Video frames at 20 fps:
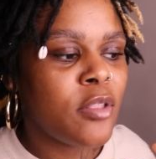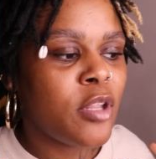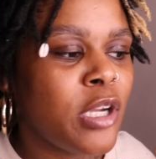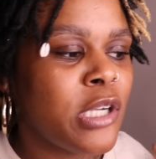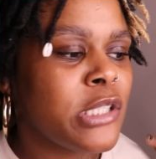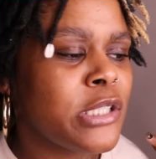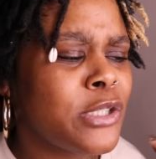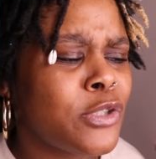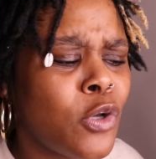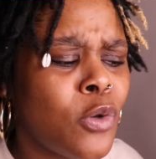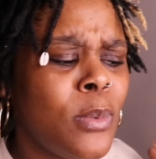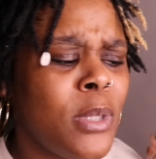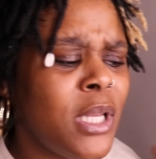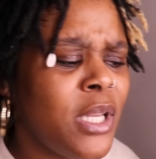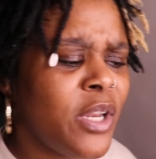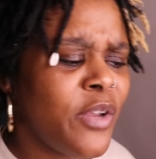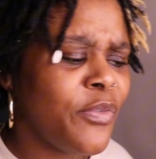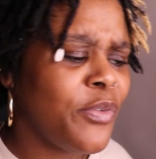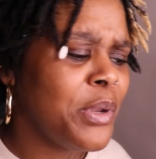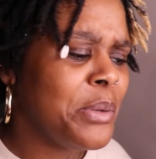There are so many
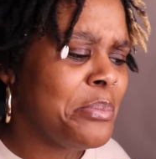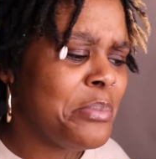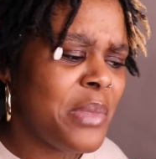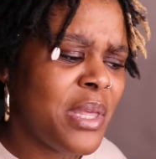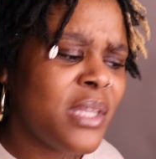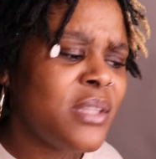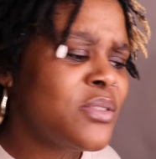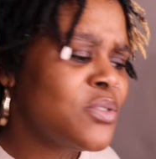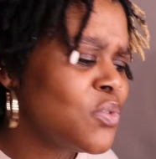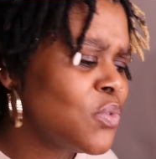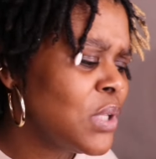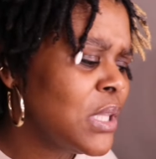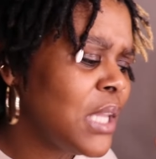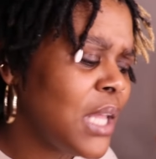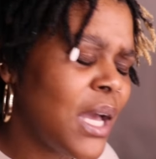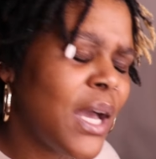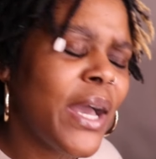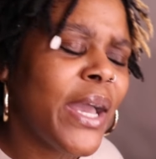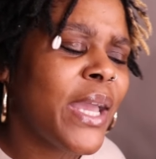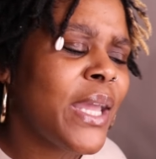different myths
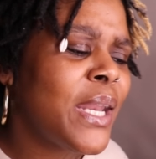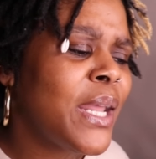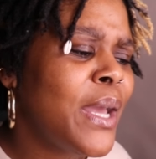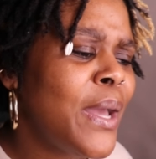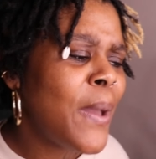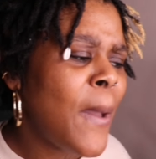online,